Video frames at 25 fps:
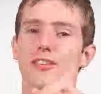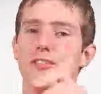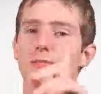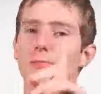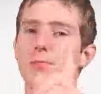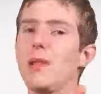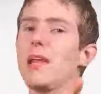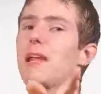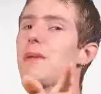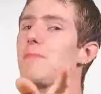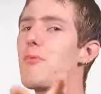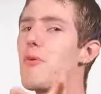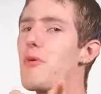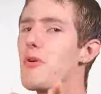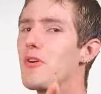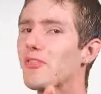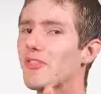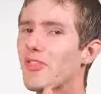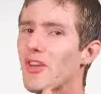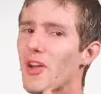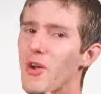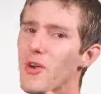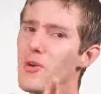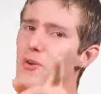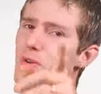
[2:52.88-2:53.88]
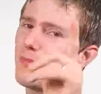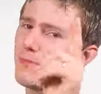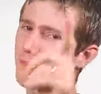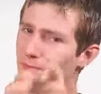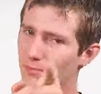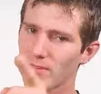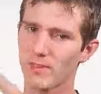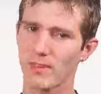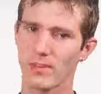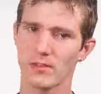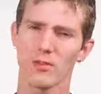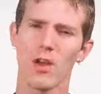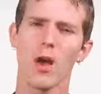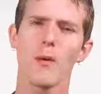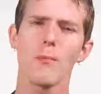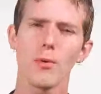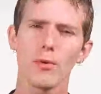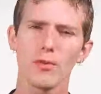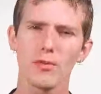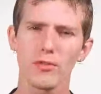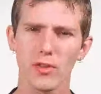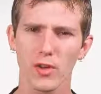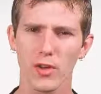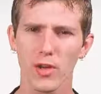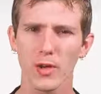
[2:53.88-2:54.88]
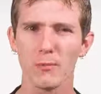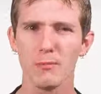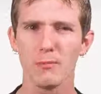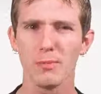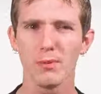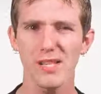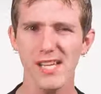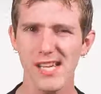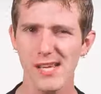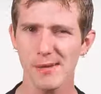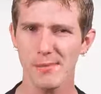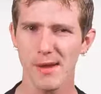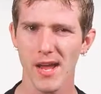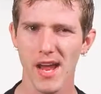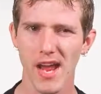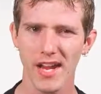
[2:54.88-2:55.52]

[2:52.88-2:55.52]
DisplayPort, though, is almost the complete